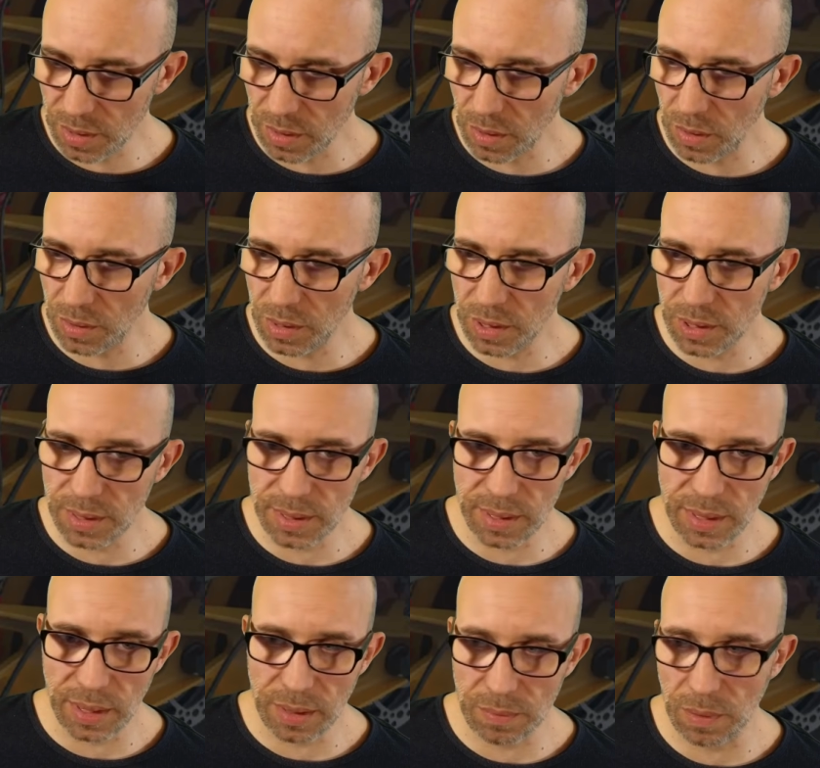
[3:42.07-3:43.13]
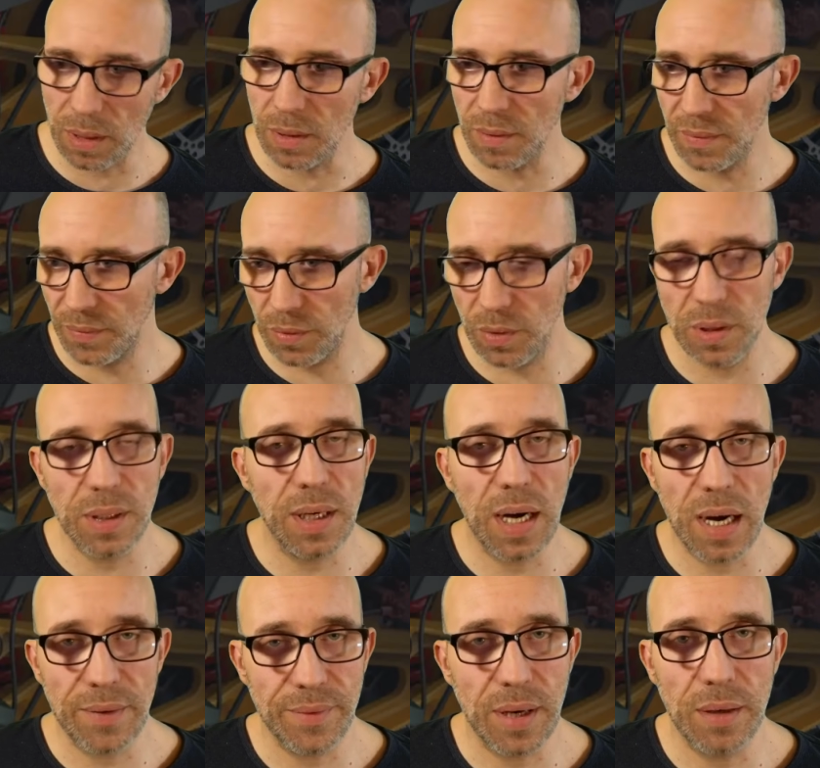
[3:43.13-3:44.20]
going to see it,
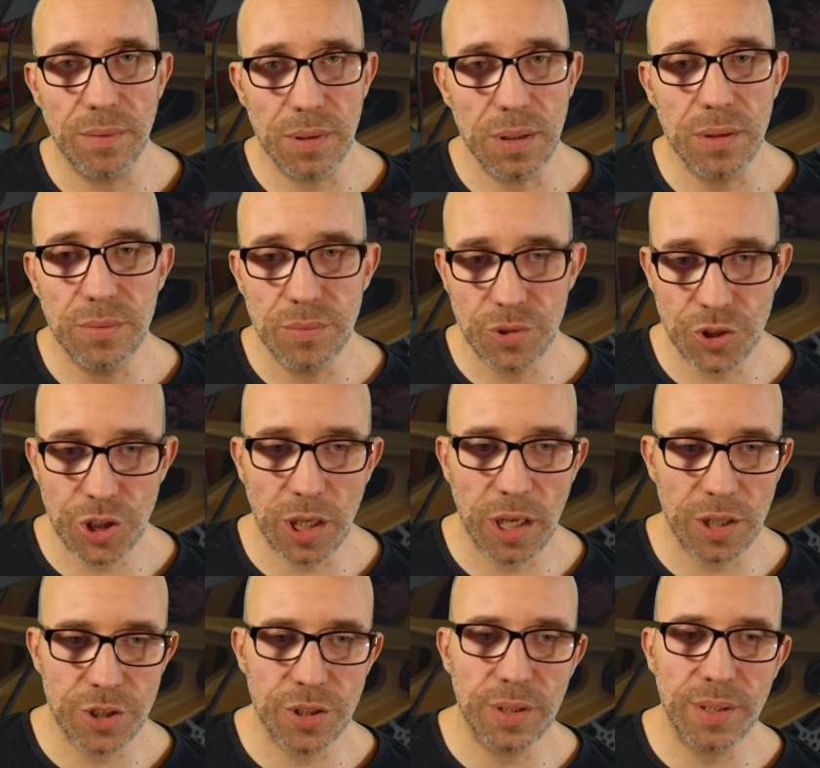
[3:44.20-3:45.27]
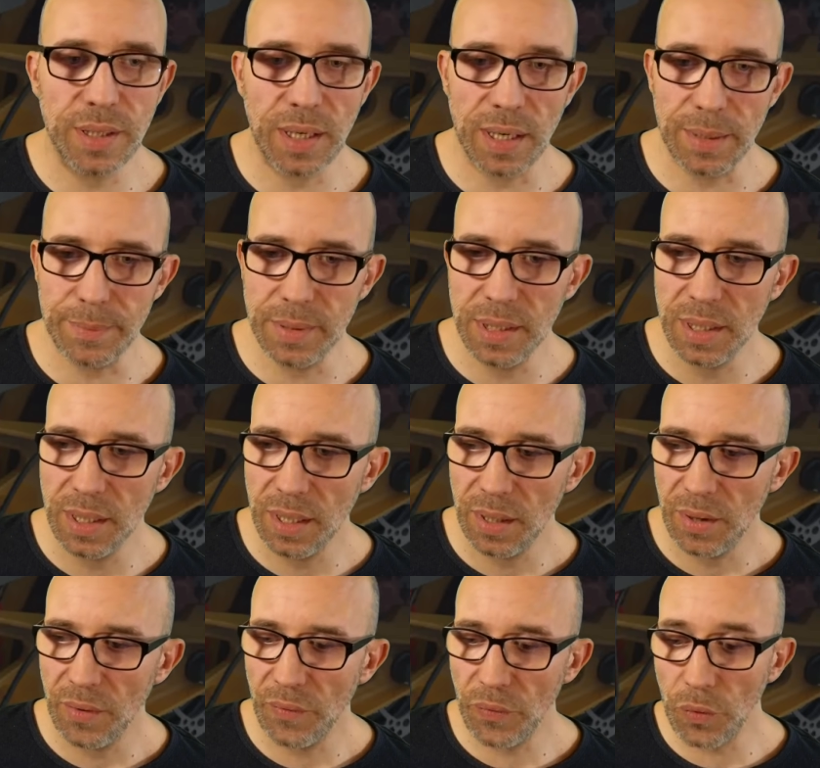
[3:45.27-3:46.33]
4.5 hour charging time,
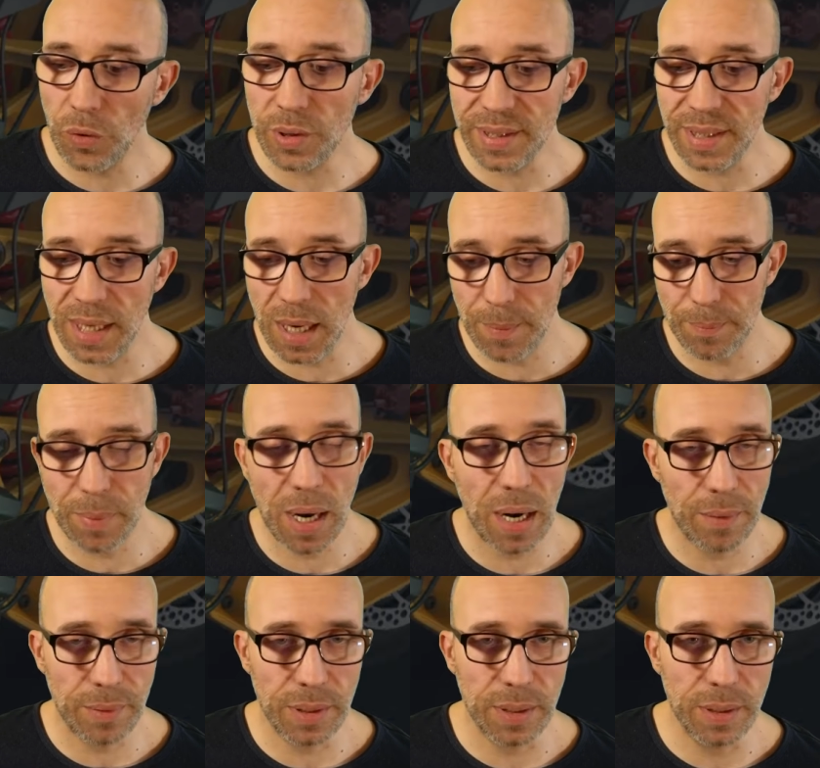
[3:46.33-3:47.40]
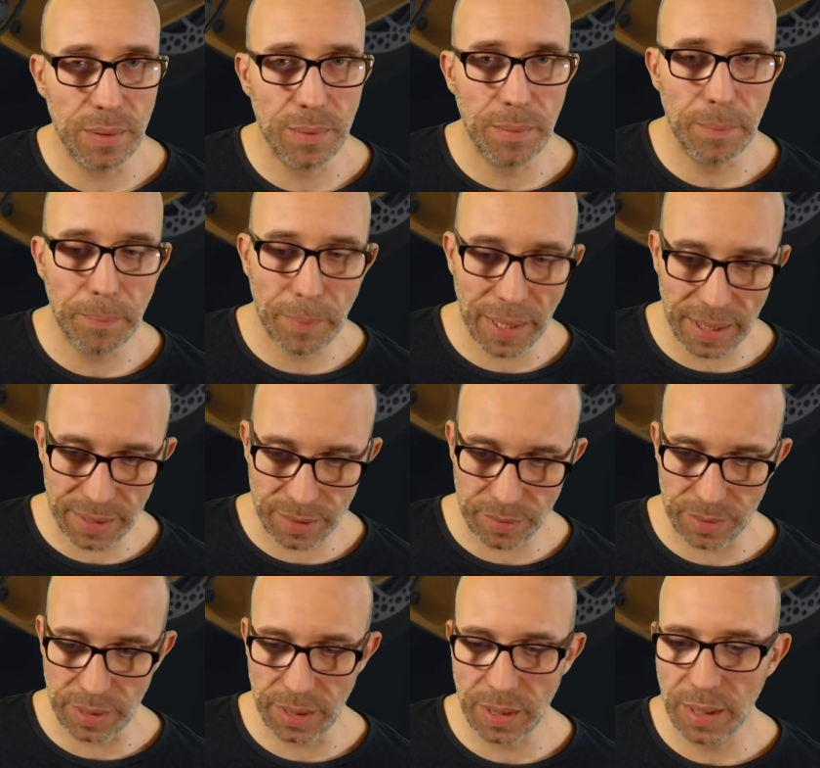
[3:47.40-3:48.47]
40 amp hour
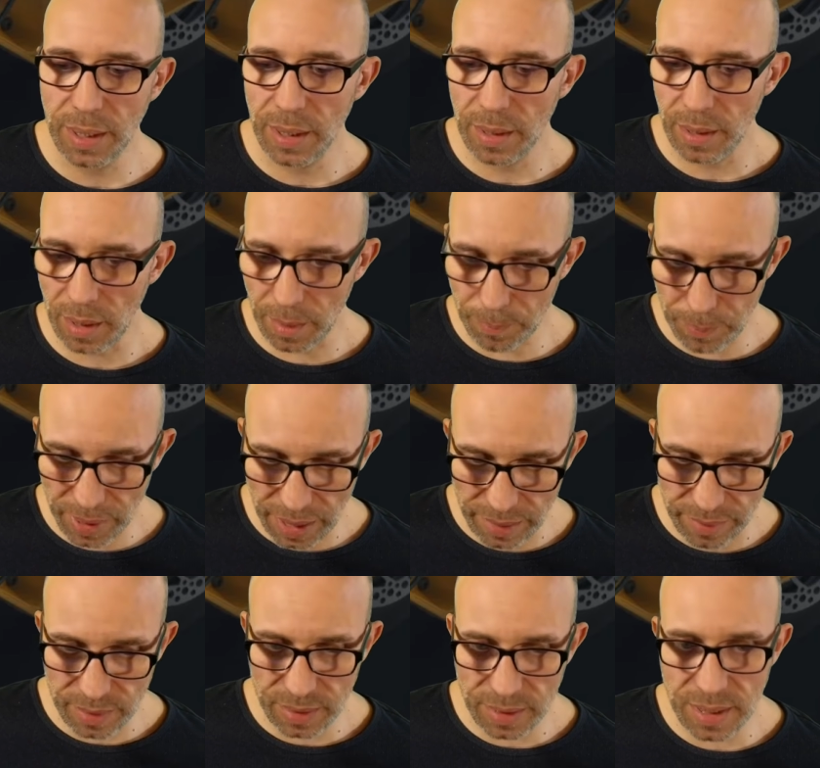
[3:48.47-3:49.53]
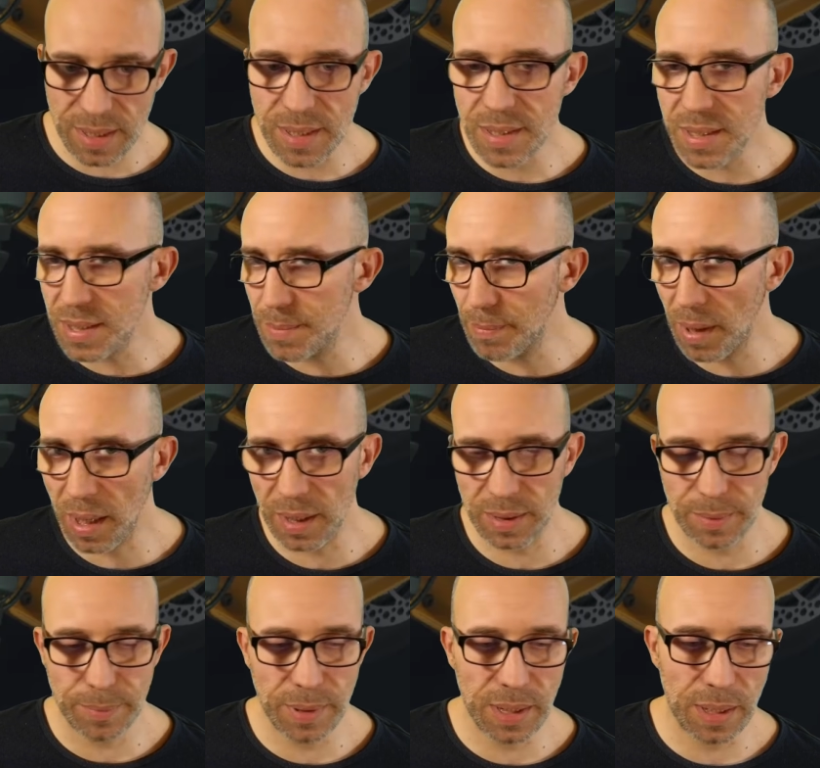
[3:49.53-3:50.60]
battery, apparently smart
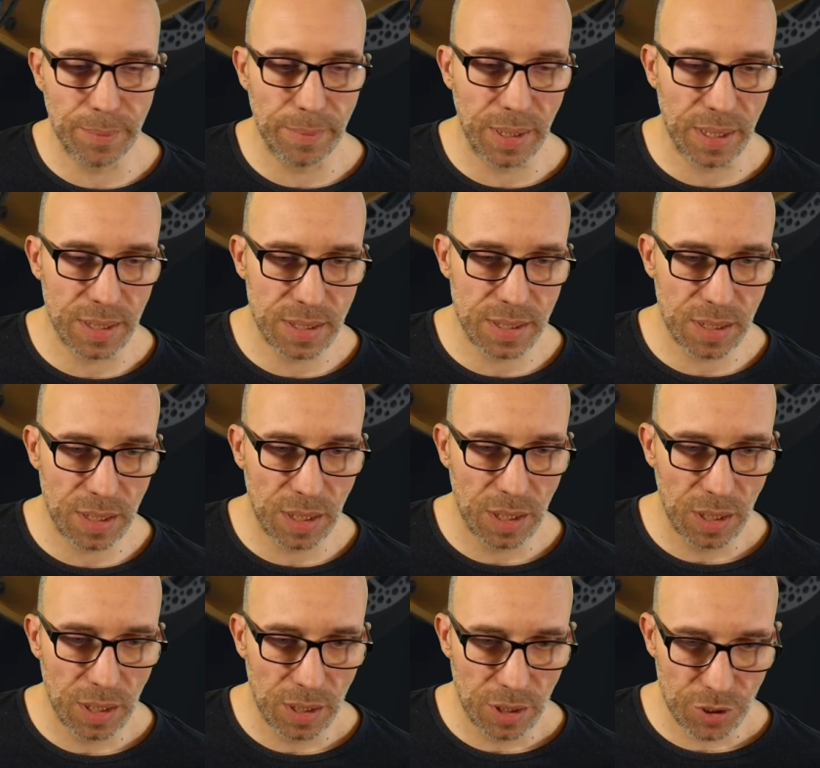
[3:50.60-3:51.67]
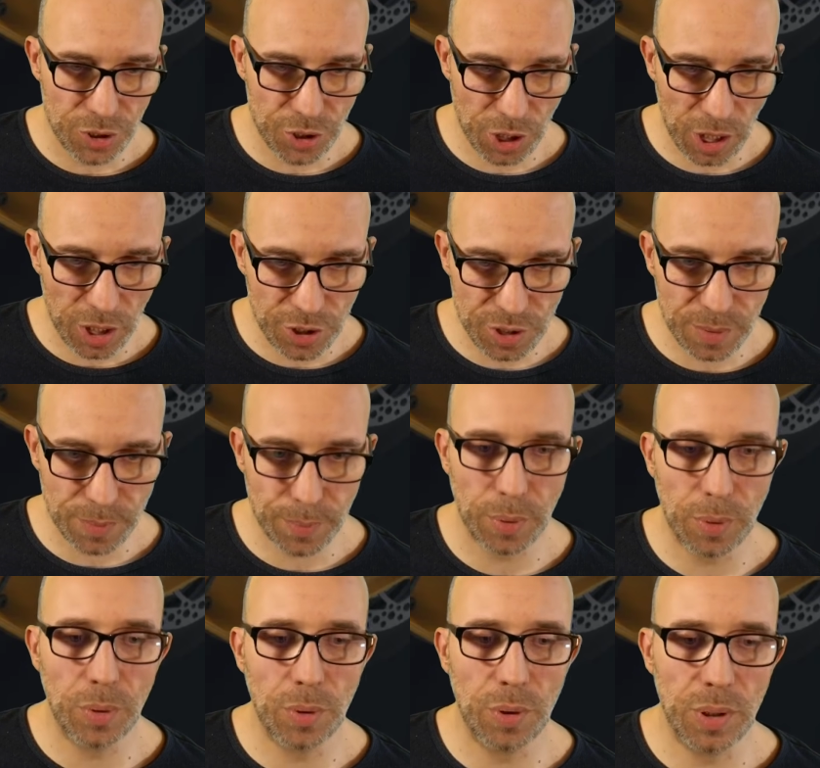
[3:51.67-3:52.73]
BMS, charging
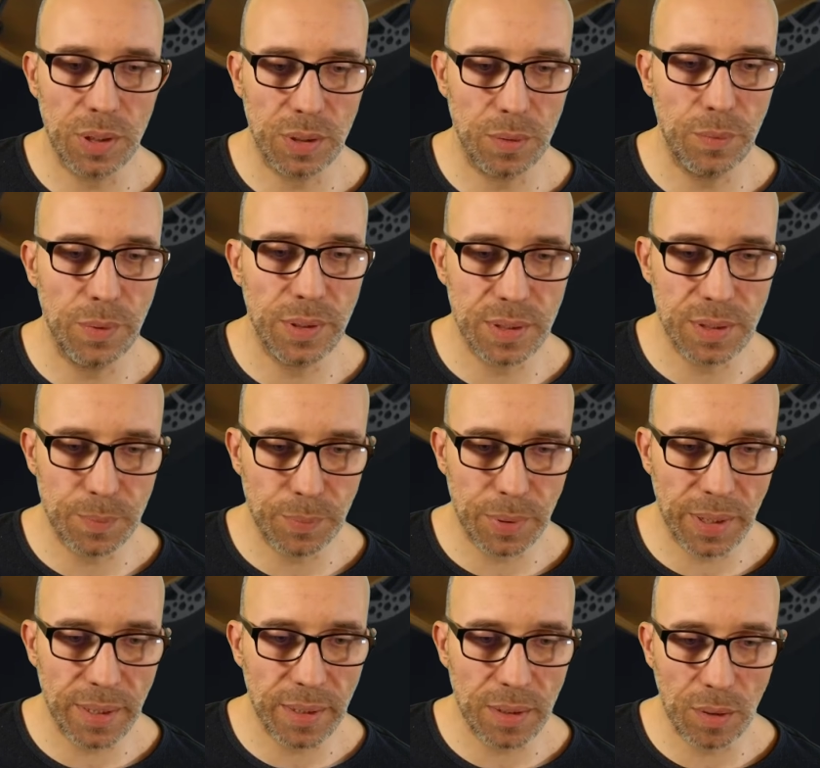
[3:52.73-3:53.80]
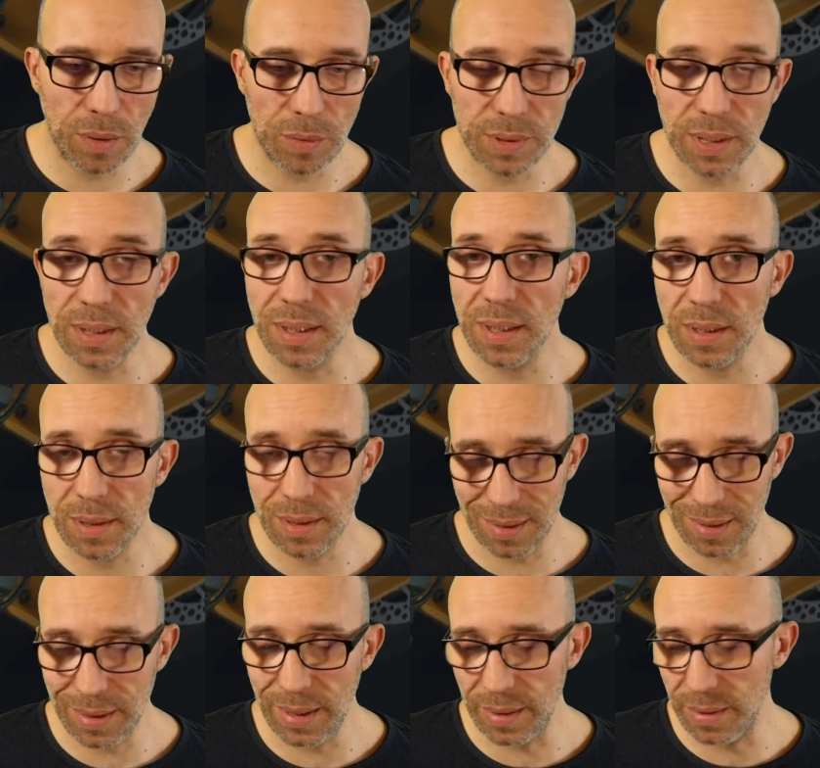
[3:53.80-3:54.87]
port with a spring-loaded
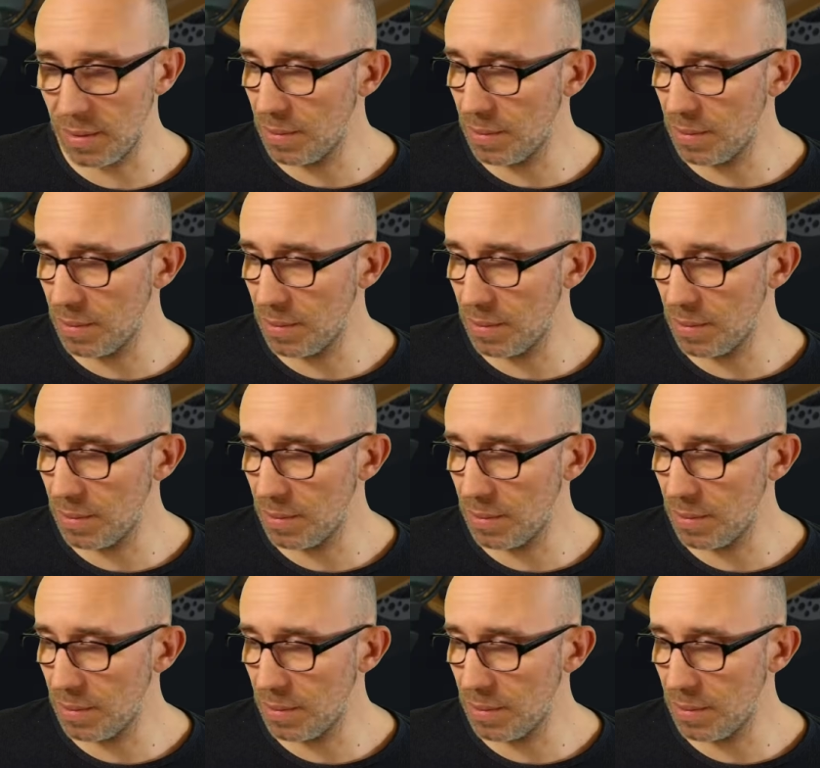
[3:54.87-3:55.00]
lid.